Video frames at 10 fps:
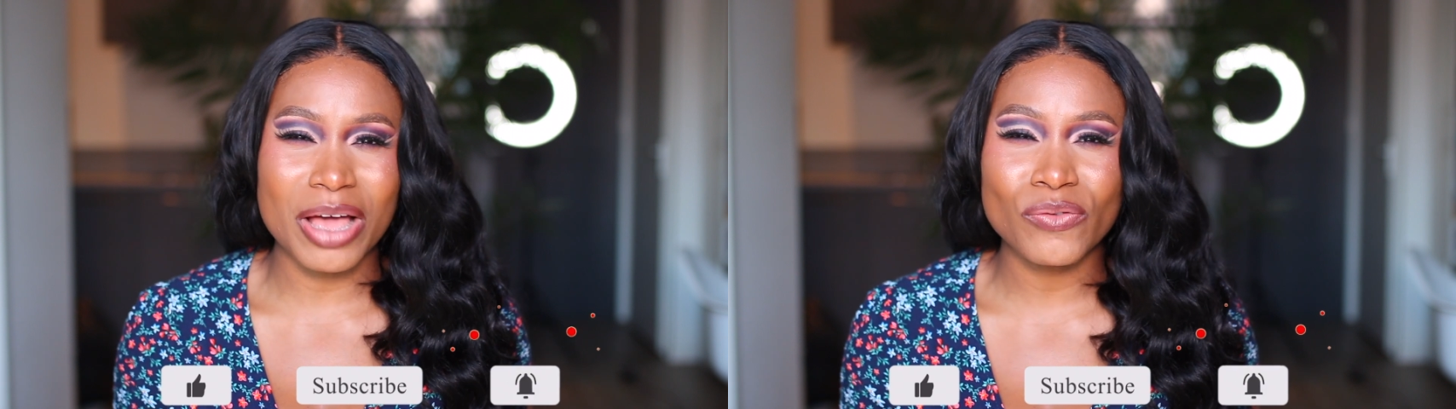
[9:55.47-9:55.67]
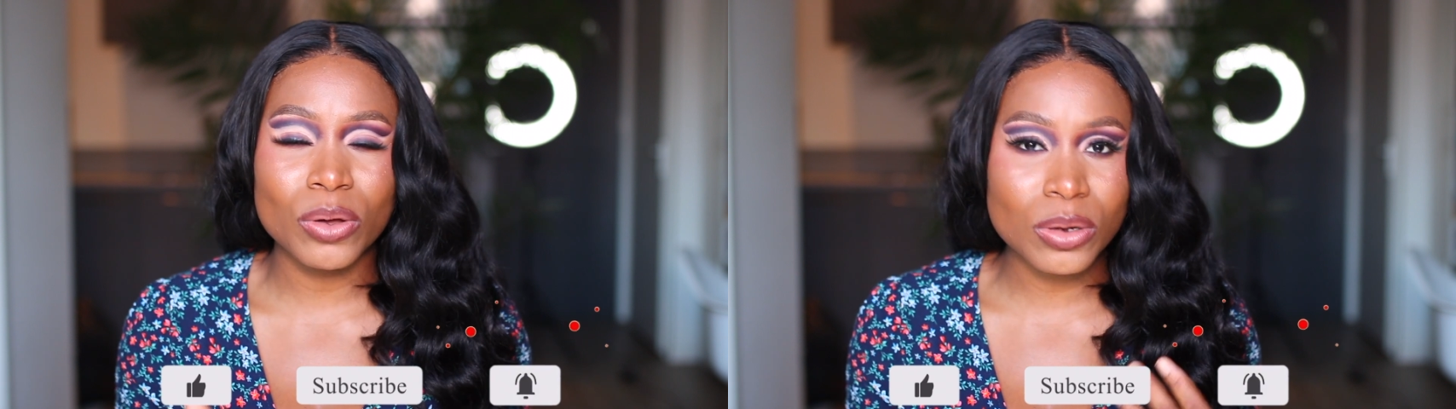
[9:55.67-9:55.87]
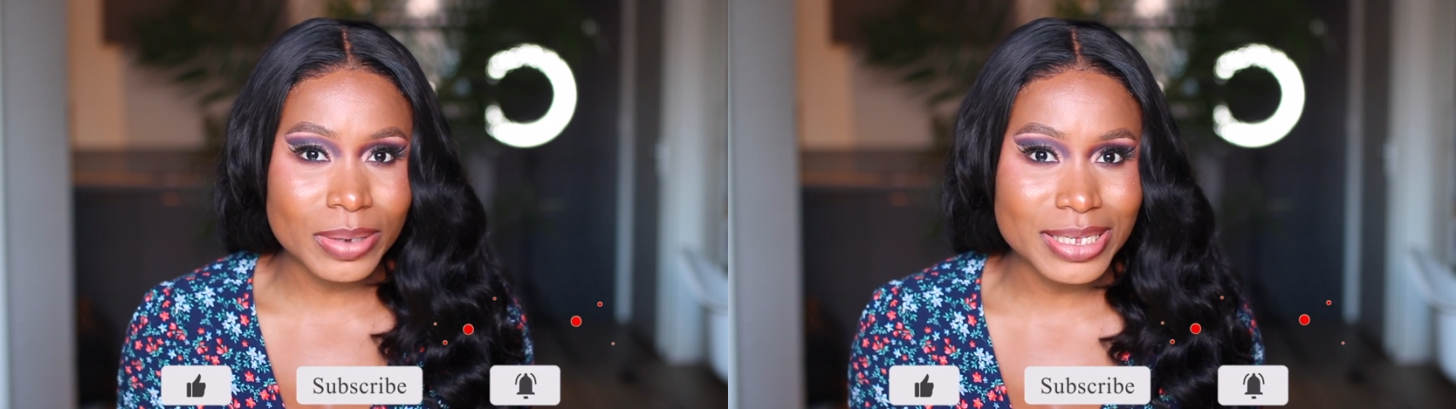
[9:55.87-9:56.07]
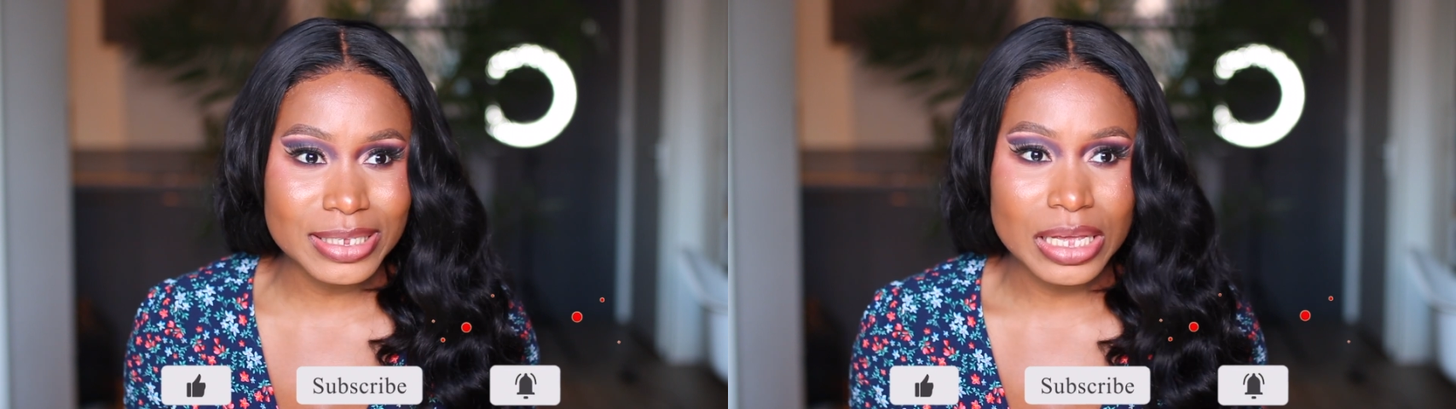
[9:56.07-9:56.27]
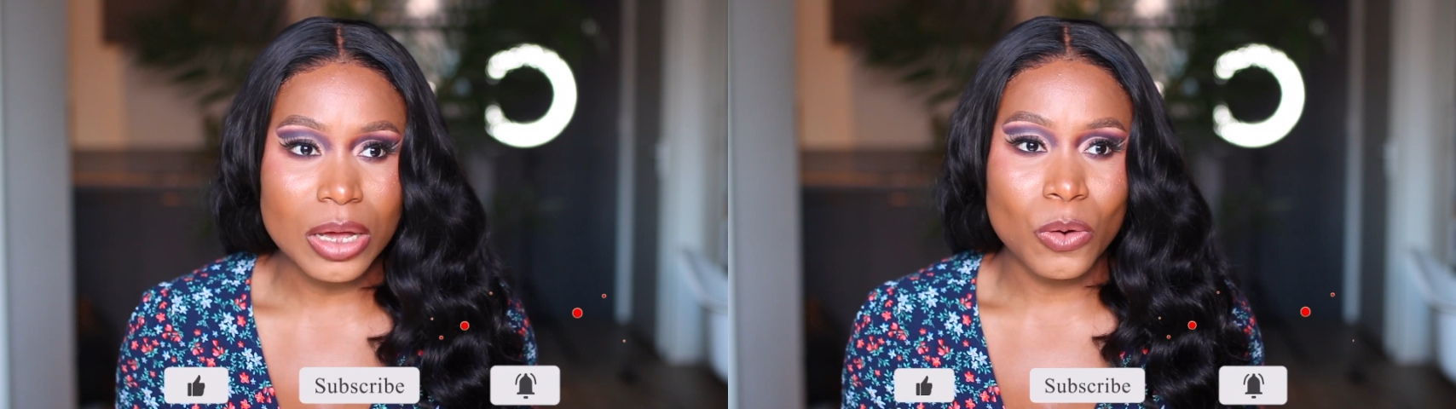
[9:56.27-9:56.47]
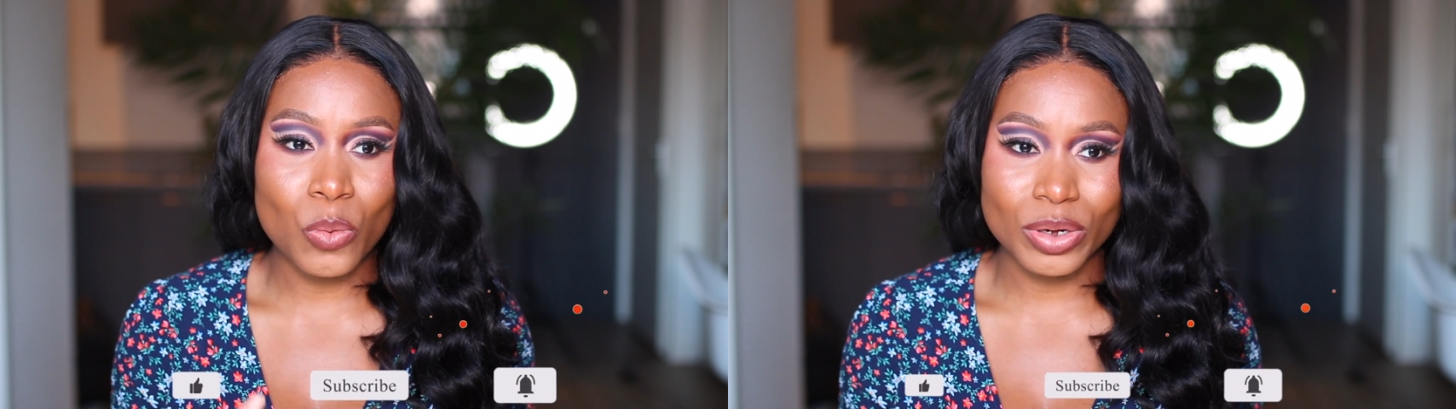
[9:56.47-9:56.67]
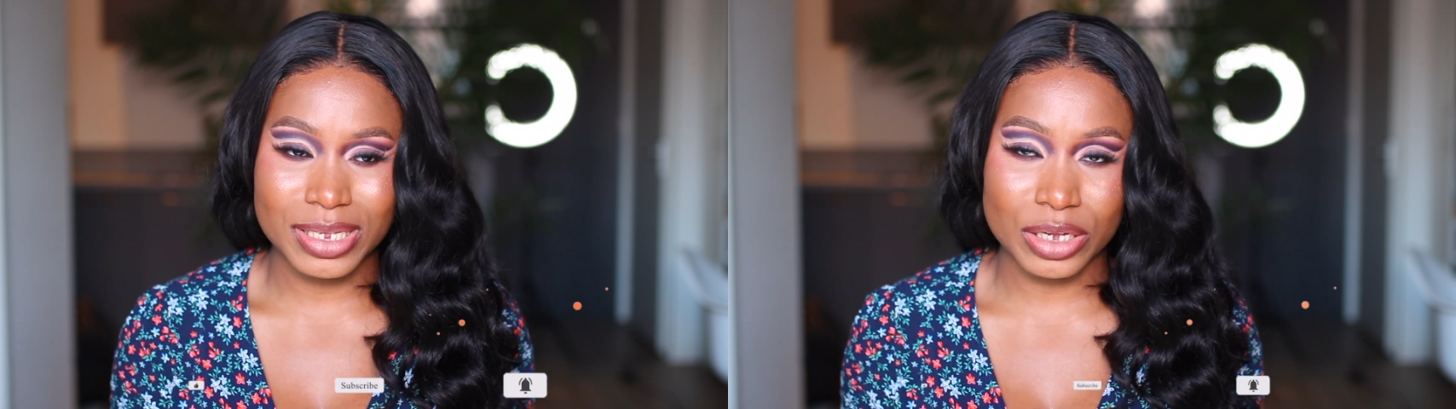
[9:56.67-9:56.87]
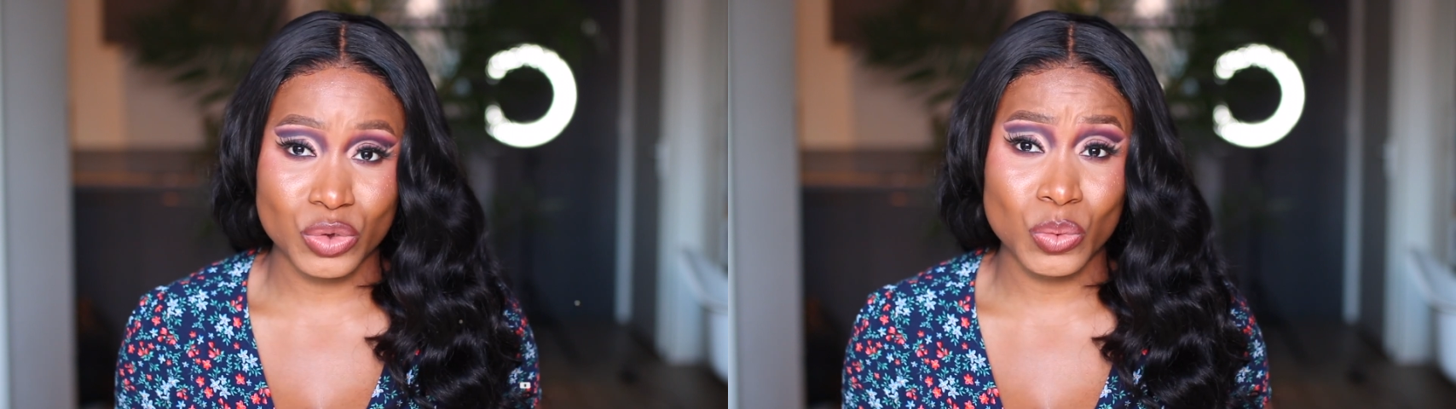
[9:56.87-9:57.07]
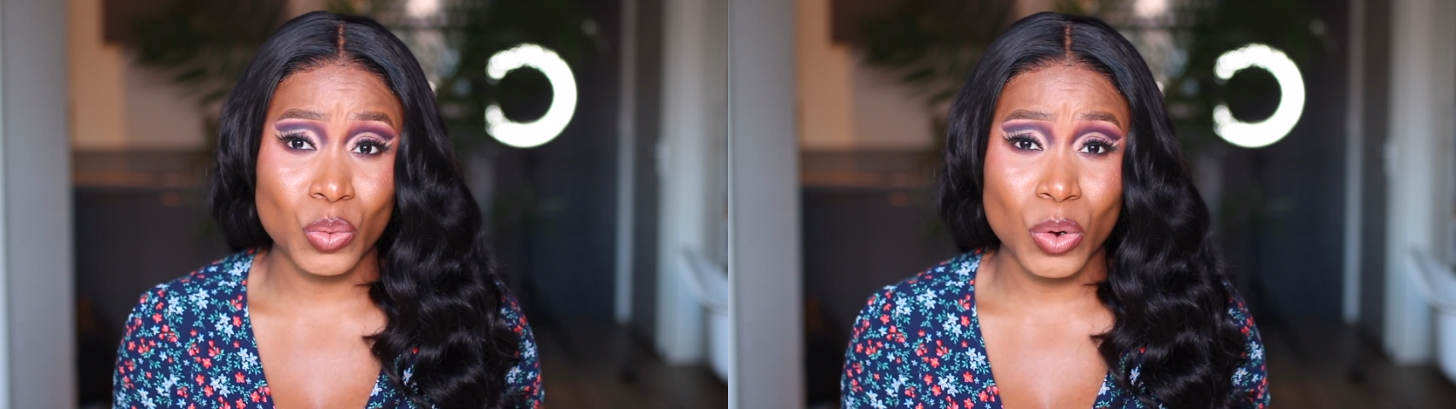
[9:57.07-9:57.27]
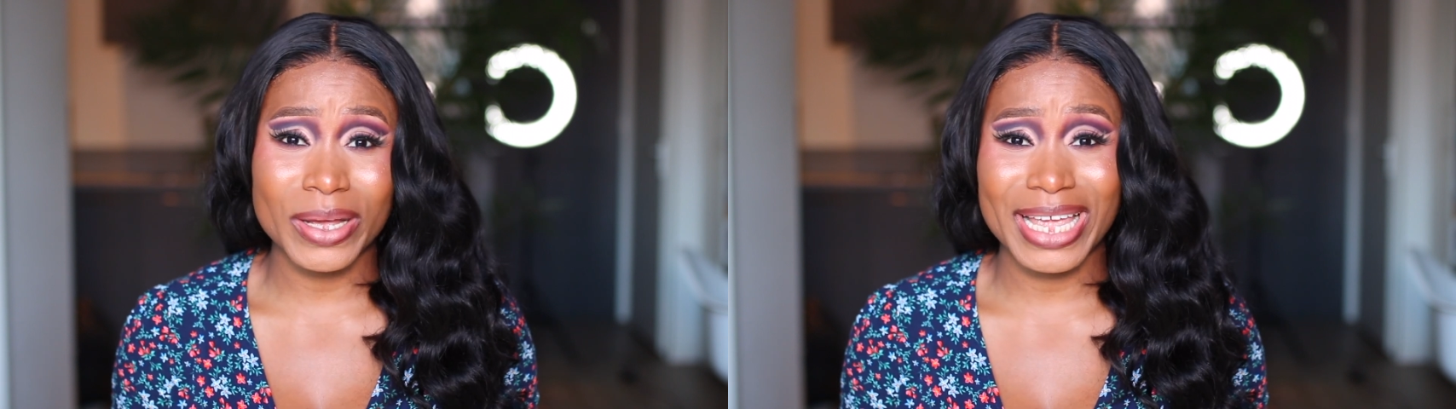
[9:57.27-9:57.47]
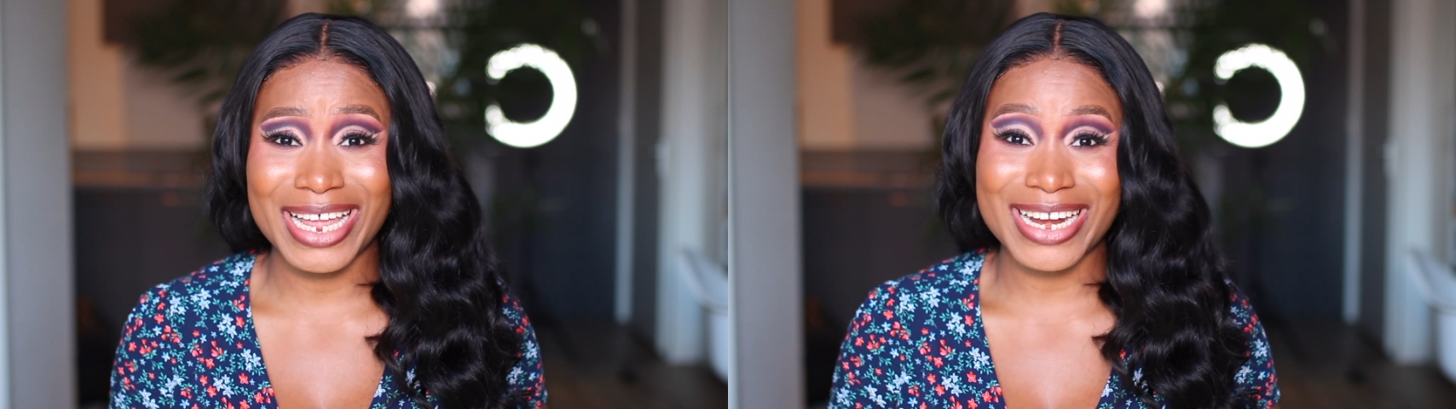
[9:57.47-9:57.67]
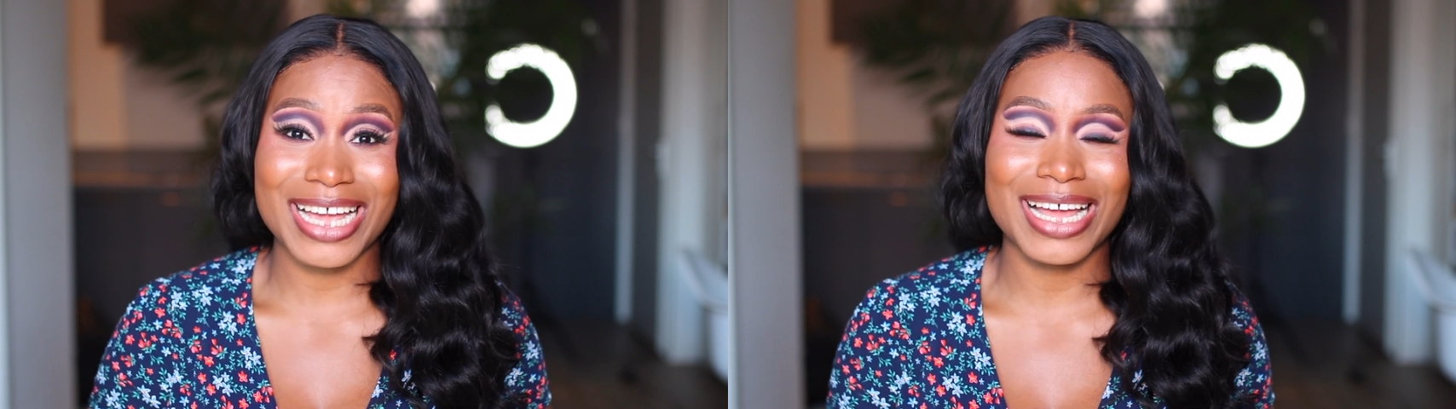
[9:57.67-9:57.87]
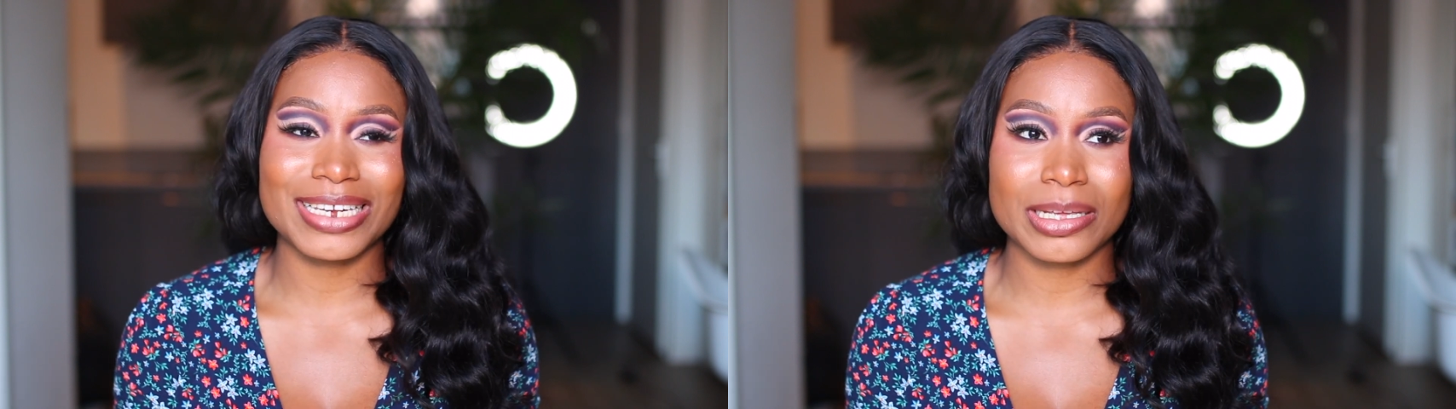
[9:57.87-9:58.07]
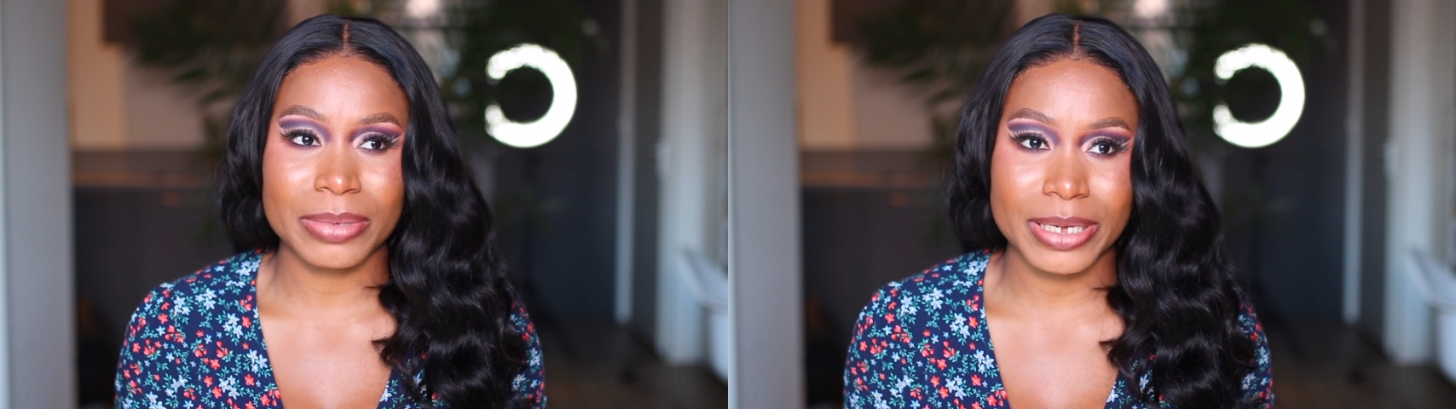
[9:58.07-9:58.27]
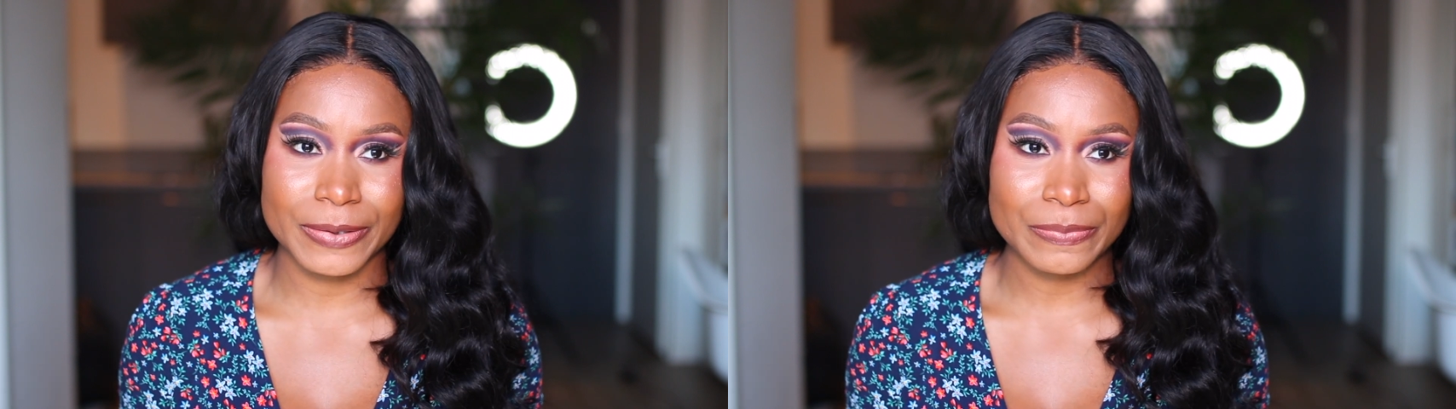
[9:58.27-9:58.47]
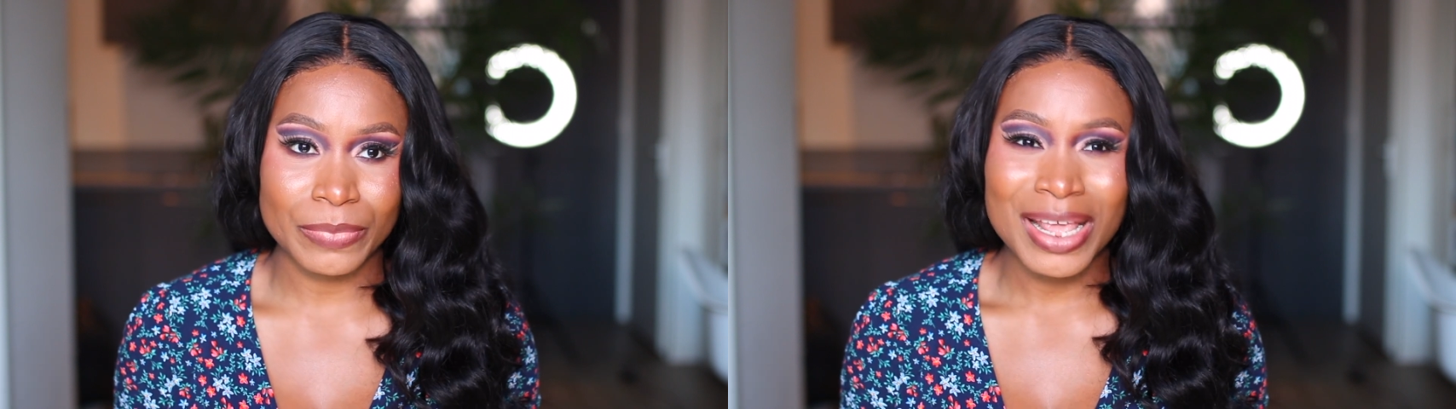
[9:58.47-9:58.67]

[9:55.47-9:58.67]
I've always wanted to work in academia.